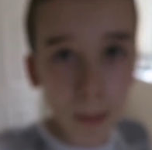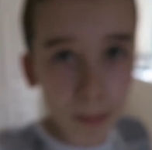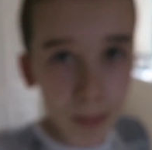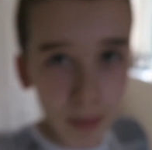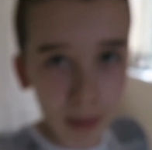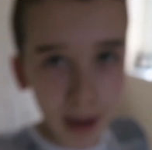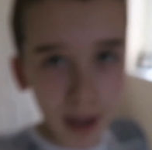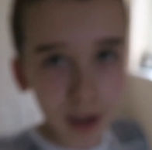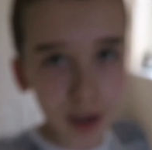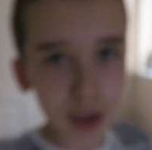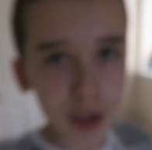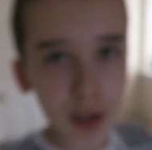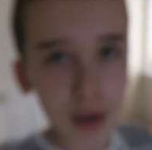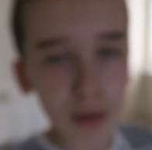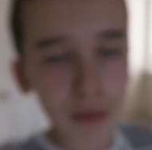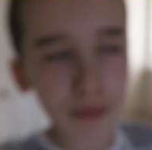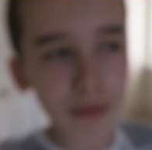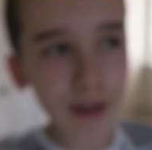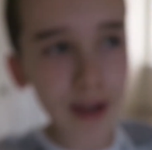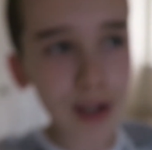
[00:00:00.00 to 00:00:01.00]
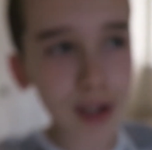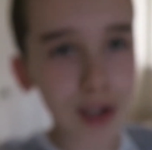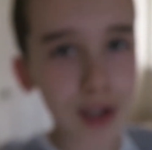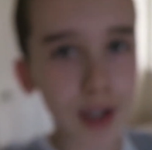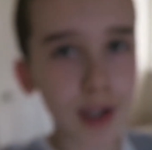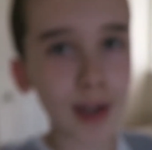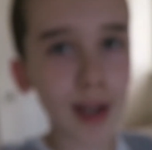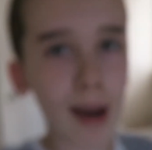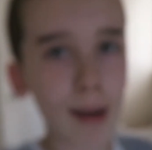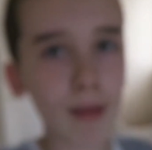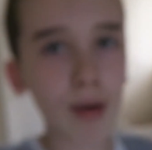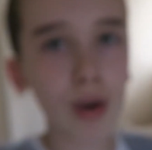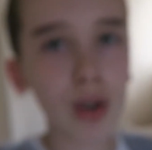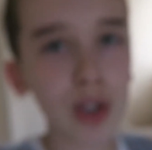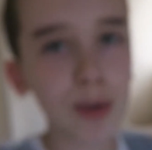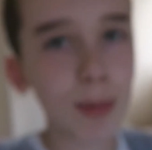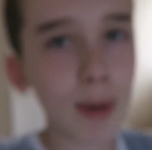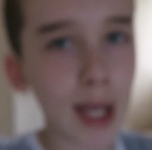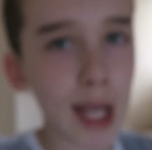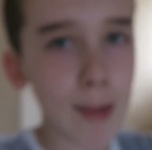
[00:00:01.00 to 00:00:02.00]
A brand new feature that I'm going
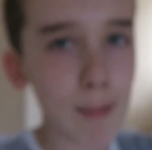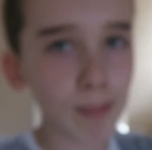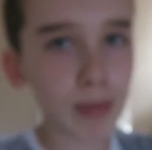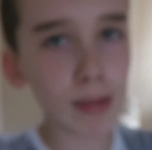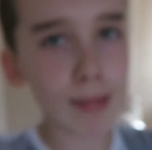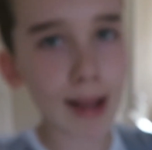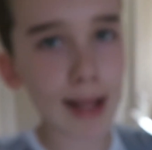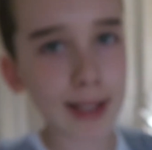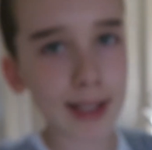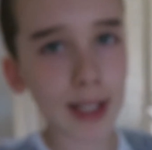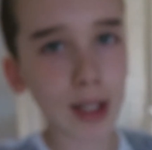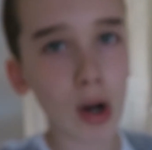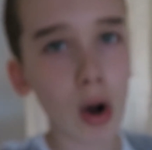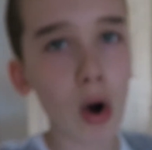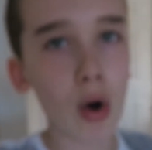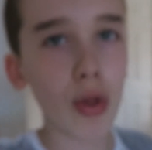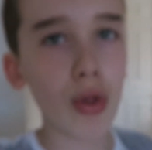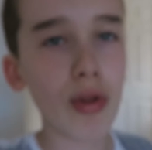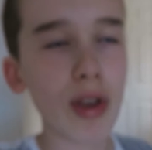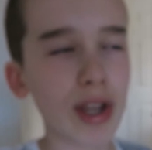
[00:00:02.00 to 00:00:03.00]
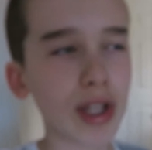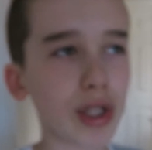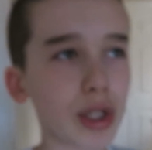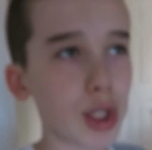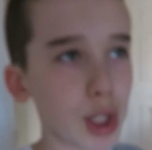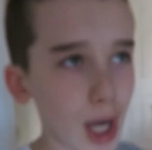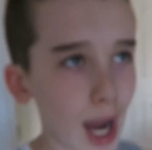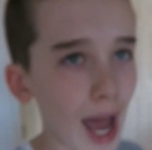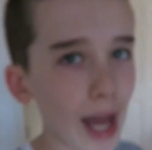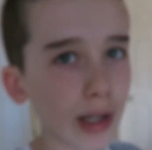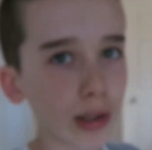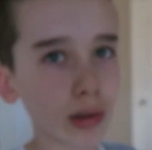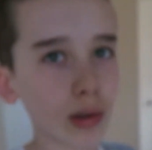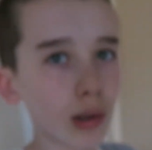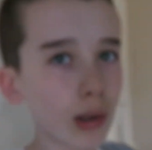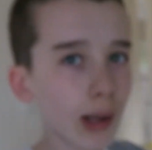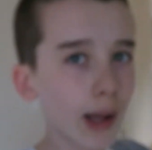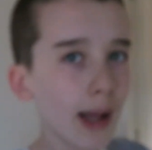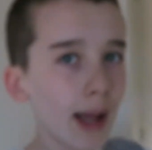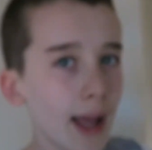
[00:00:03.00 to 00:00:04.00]
to be implementing on this
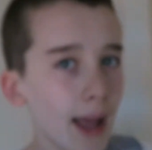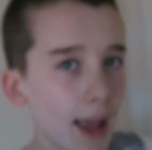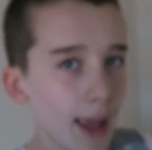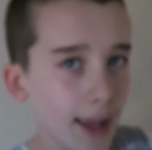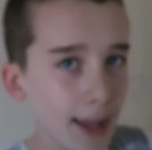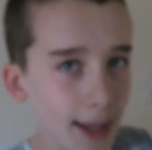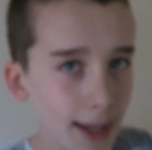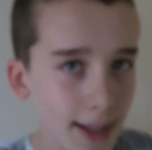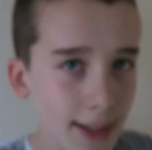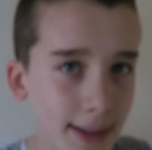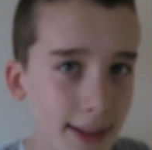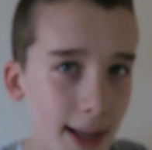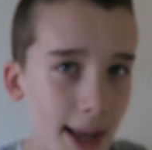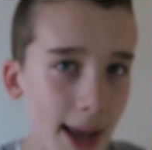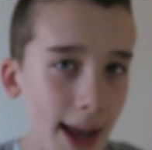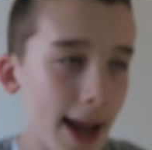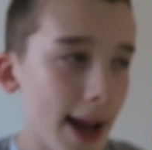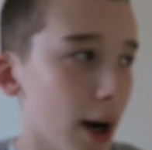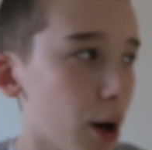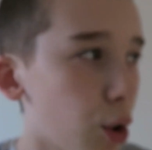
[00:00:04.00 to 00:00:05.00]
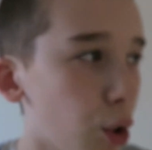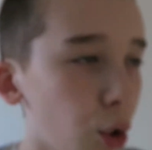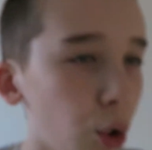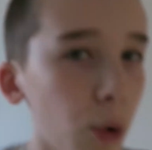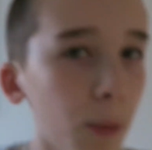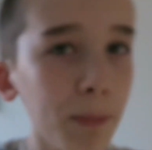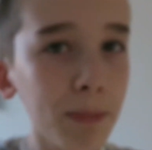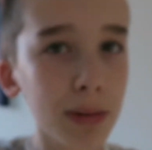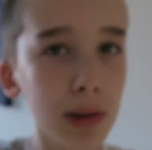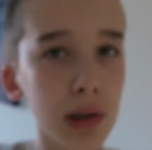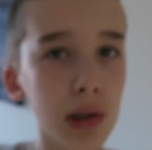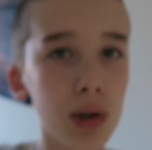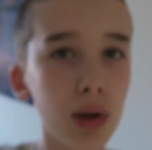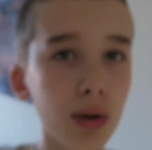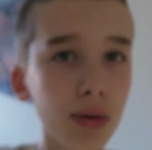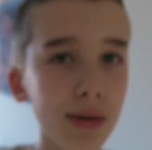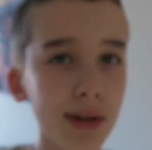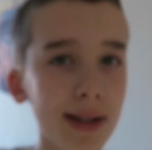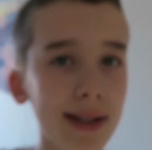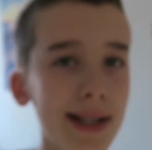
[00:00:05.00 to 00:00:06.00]
channel is a
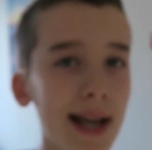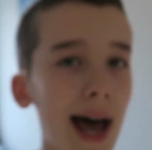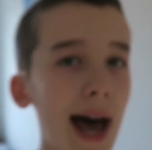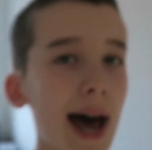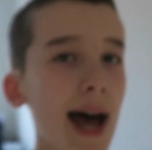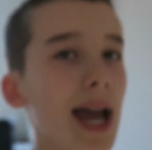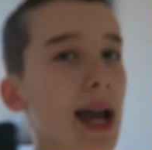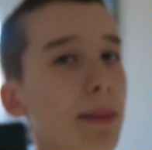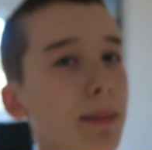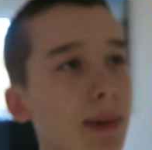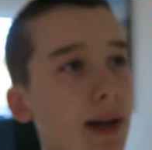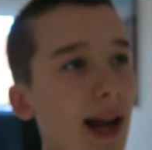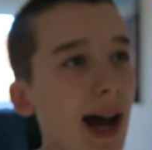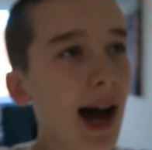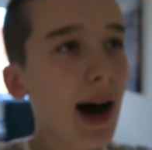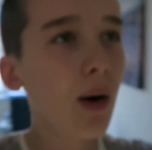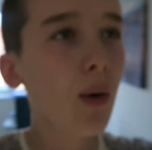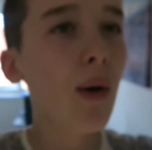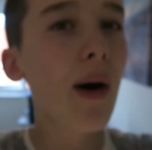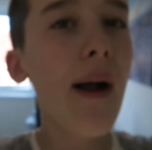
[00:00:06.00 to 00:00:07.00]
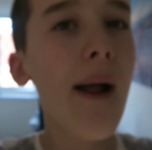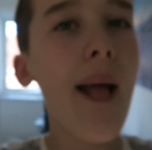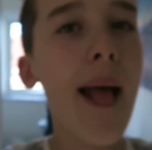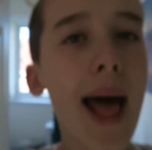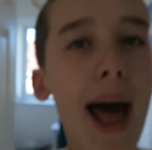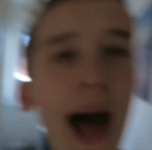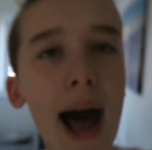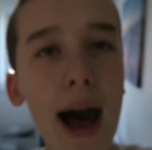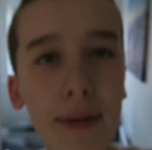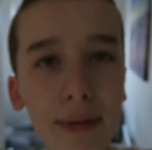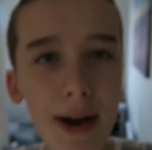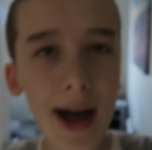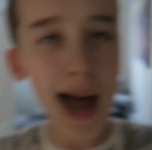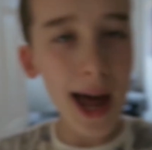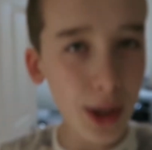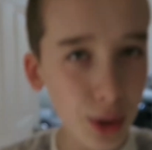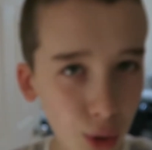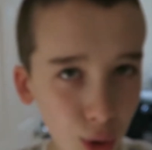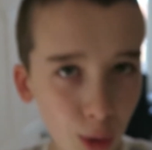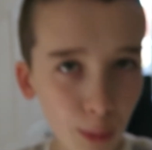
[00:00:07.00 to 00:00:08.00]
upload time. Now, I've
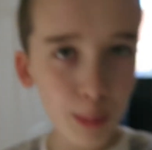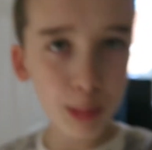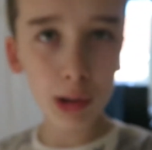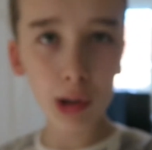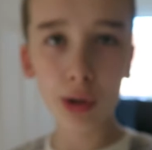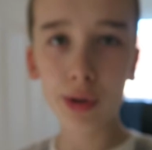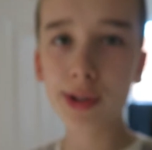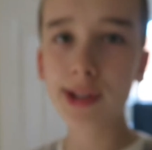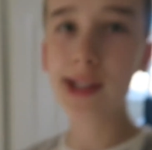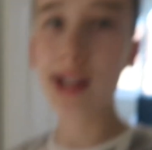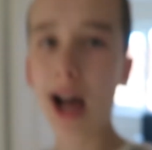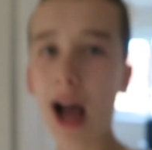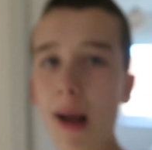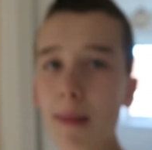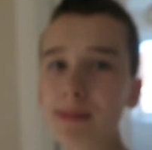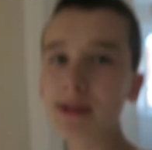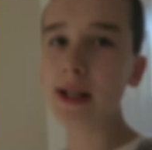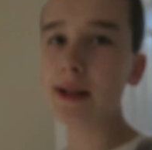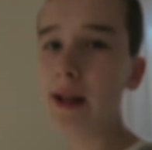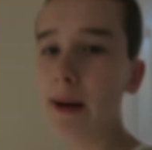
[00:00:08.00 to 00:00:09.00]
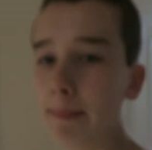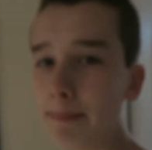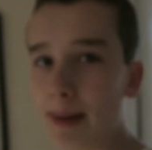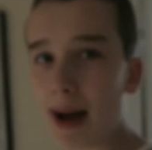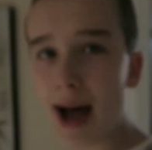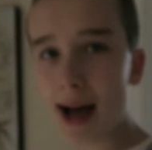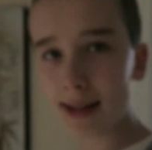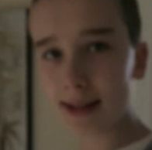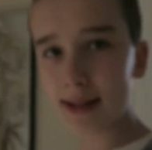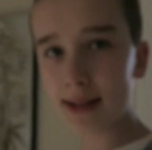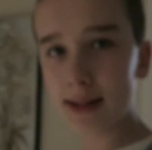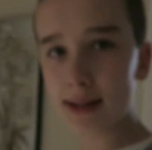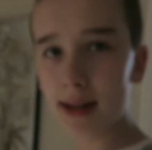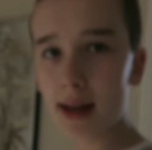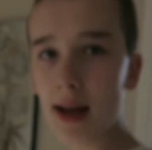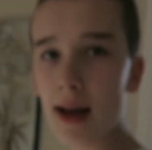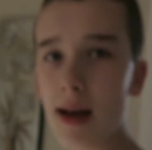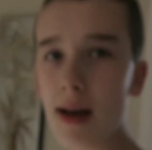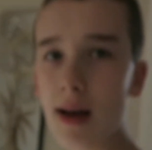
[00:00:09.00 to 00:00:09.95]
had upload times in the past.